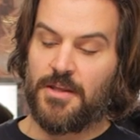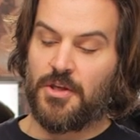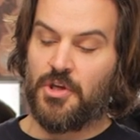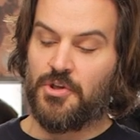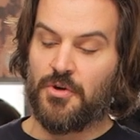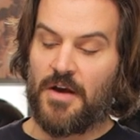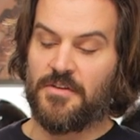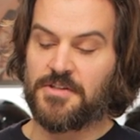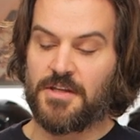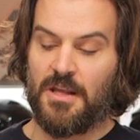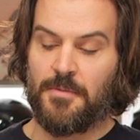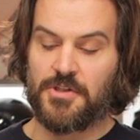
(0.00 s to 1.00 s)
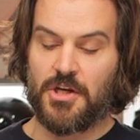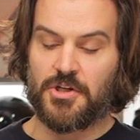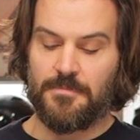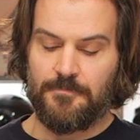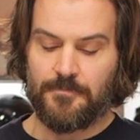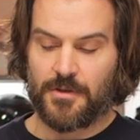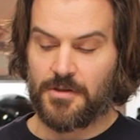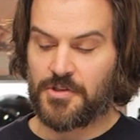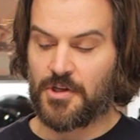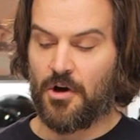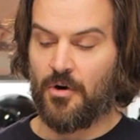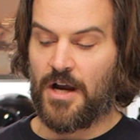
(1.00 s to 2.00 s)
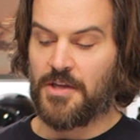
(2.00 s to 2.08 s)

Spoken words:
that you do have the city position. So